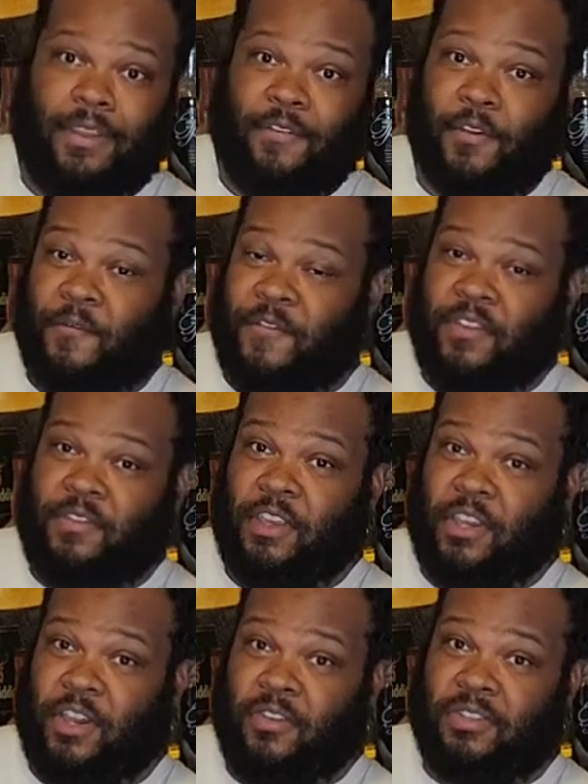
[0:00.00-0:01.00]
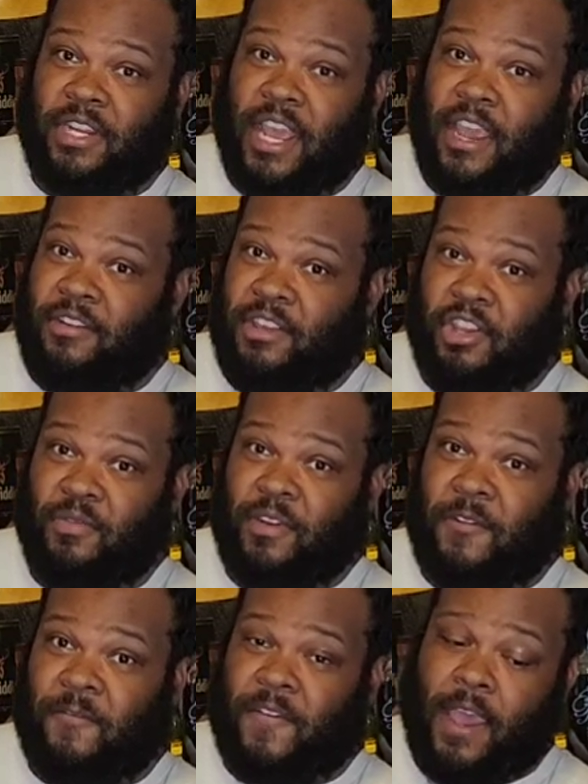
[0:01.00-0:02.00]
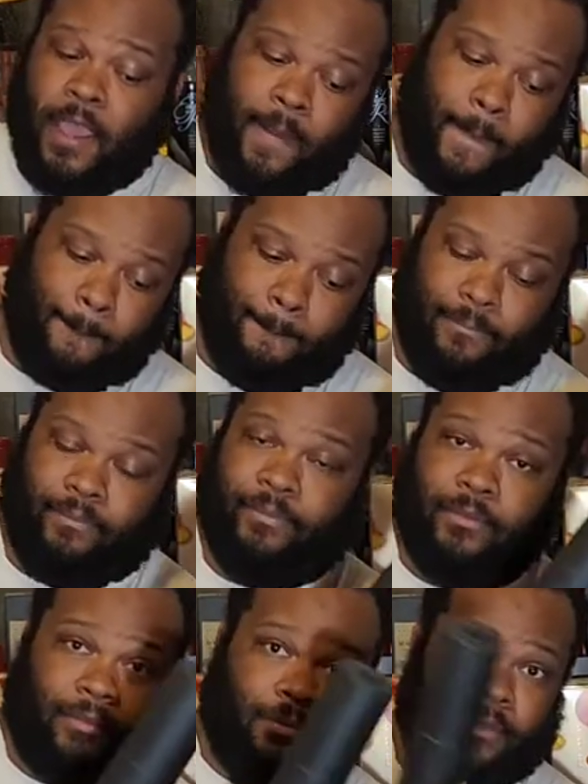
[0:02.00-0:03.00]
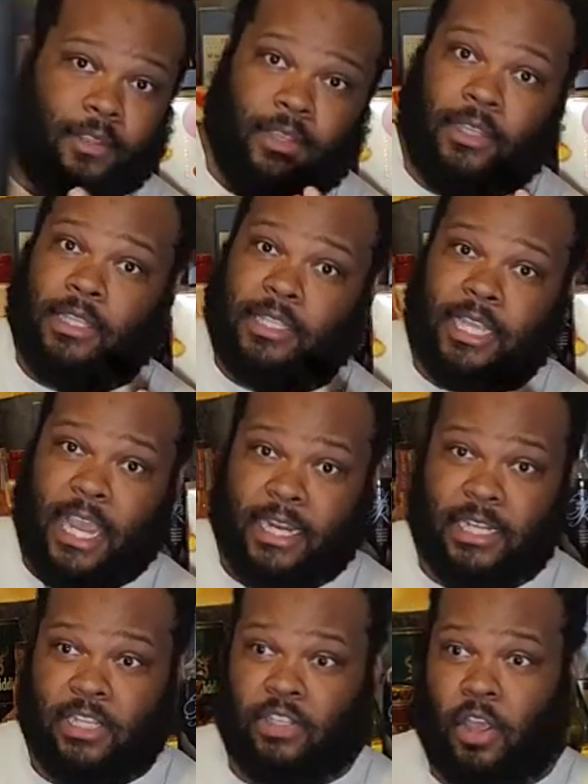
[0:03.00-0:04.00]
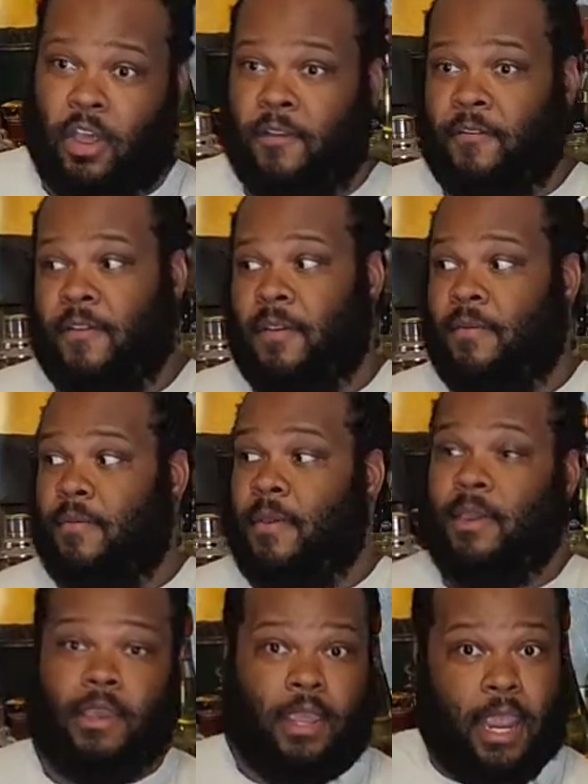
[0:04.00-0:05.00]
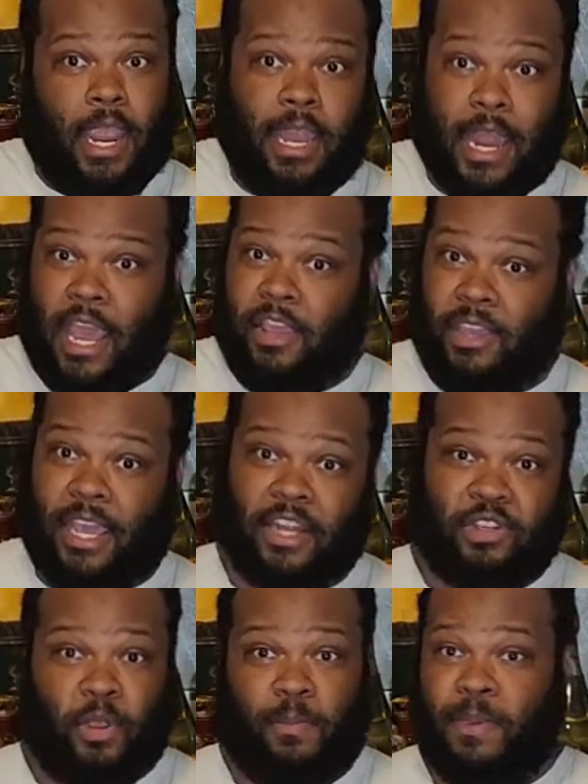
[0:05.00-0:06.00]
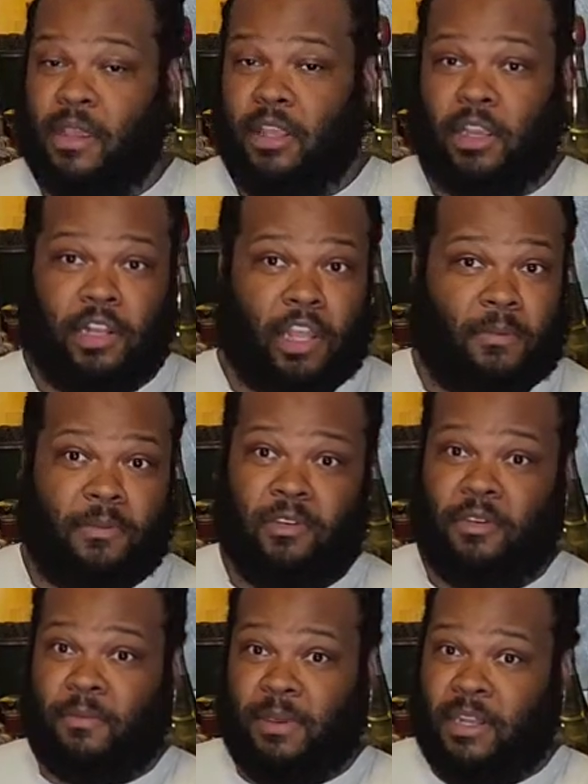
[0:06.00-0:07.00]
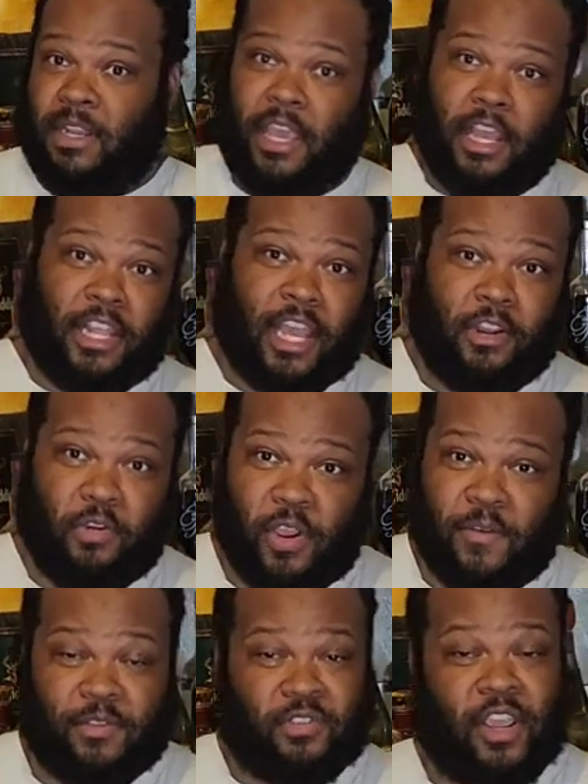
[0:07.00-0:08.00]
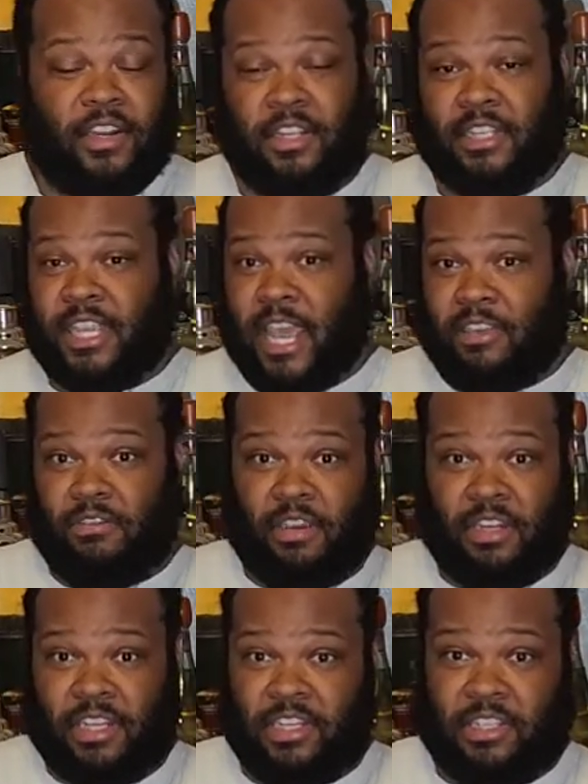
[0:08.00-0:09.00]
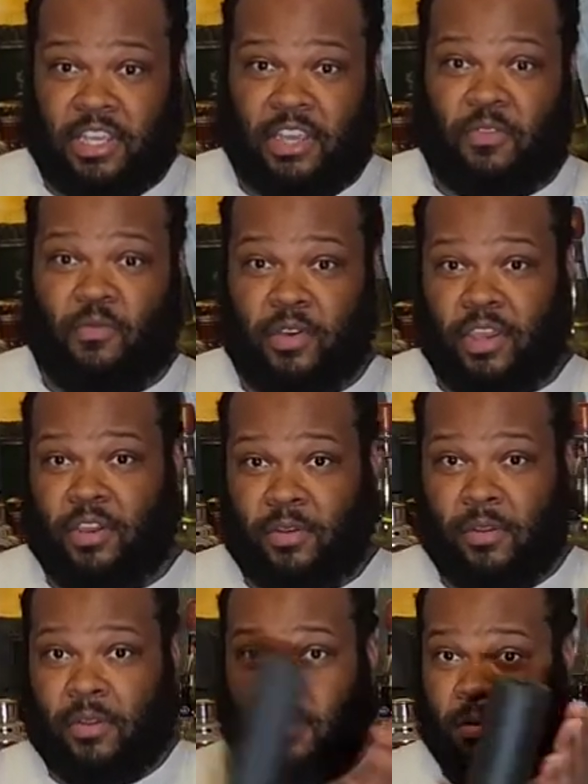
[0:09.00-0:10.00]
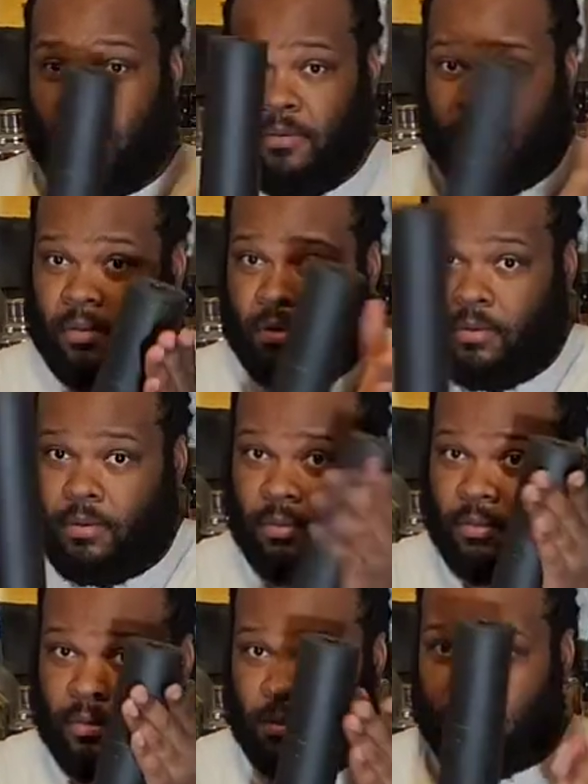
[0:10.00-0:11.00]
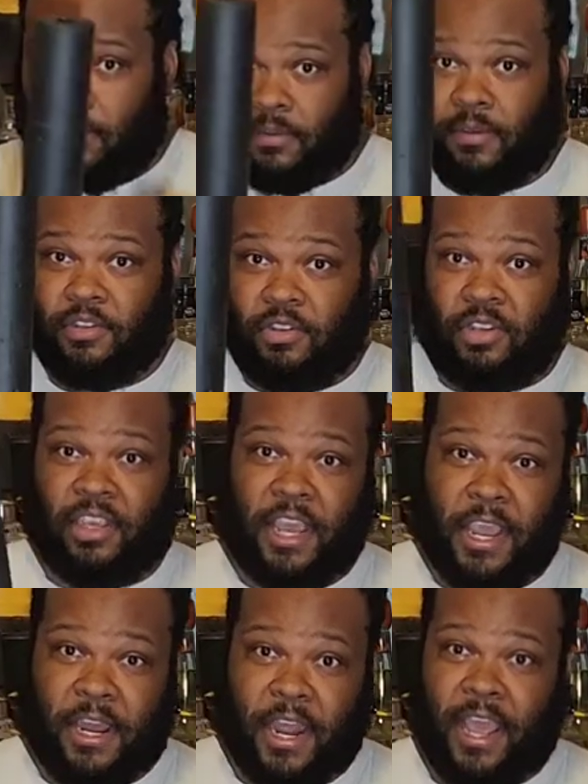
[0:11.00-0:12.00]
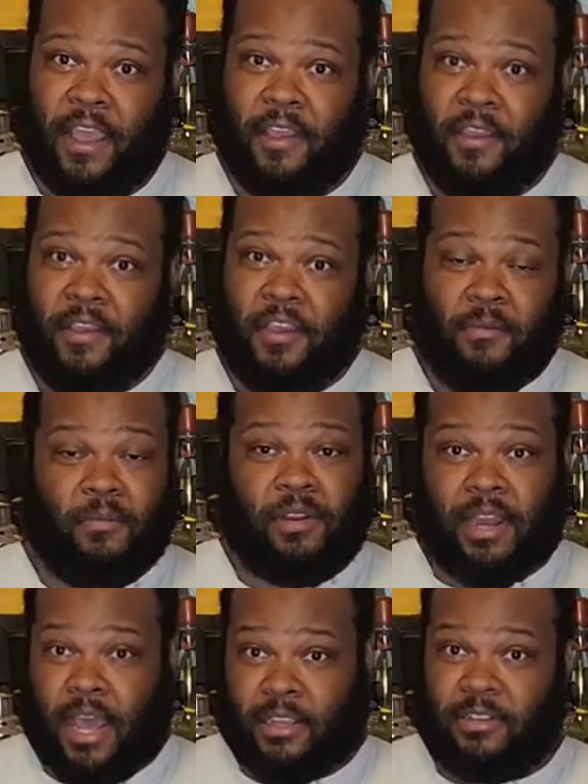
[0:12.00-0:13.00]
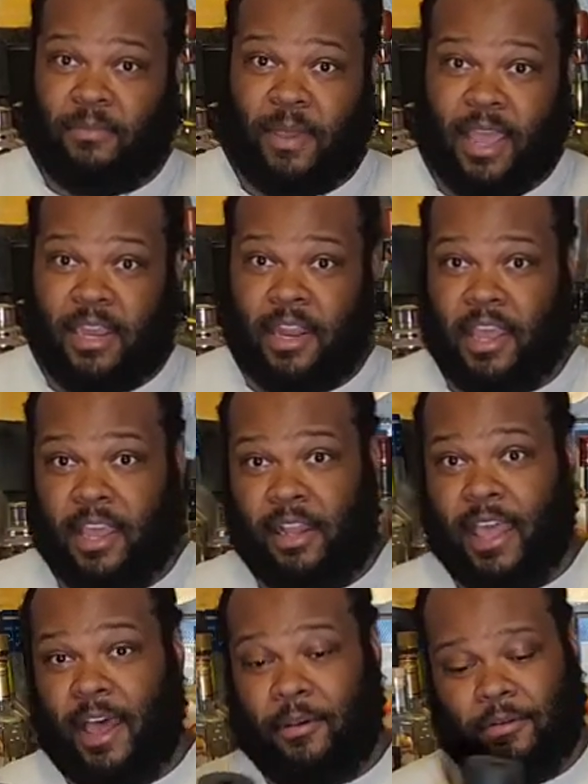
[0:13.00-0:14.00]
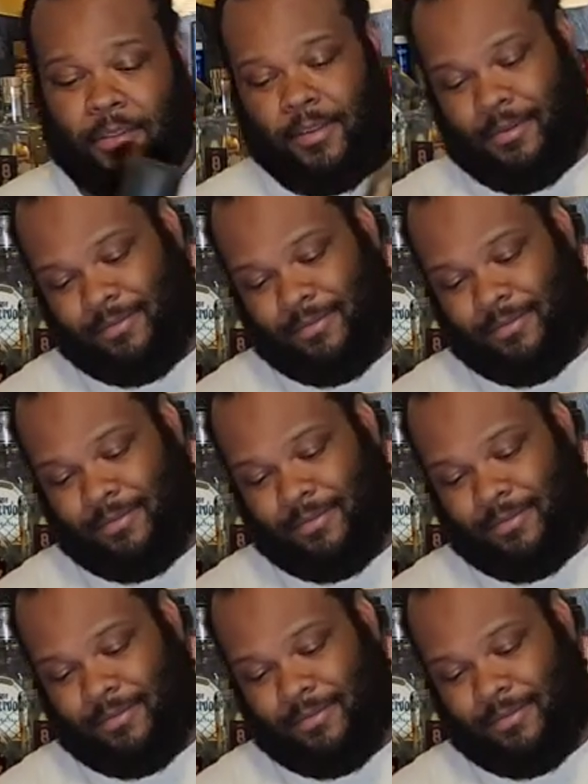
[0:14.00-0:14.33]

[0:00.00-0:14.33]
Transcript: if your 50 goes down and you're in the fight, take this off. And now you got your billy club and you can beat the hell out of whoever trying to attack you. Because this thing will, as you can hear that, will knock somebody the hell out.